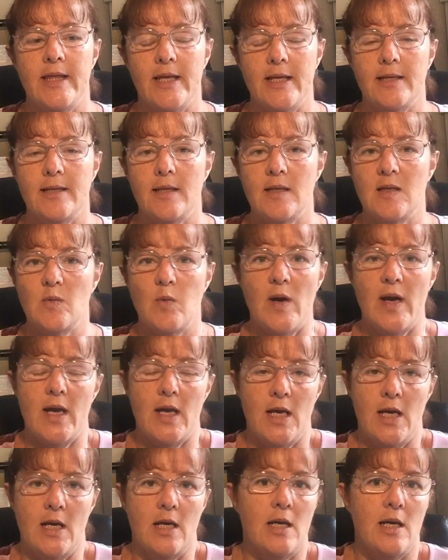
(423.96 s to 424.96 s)
this is where
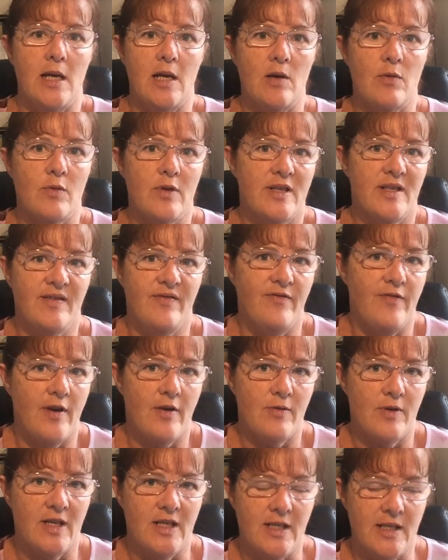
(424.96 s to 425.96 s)
India is
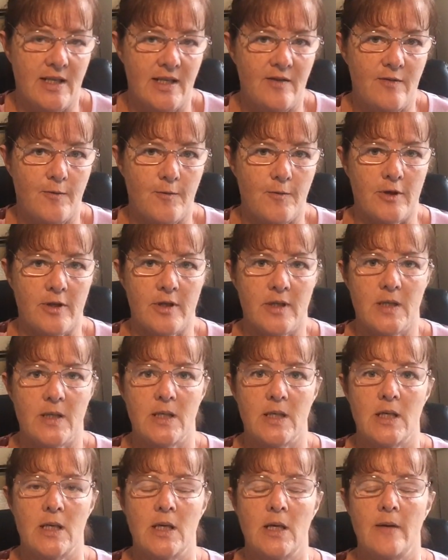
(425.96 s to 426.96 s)
very different.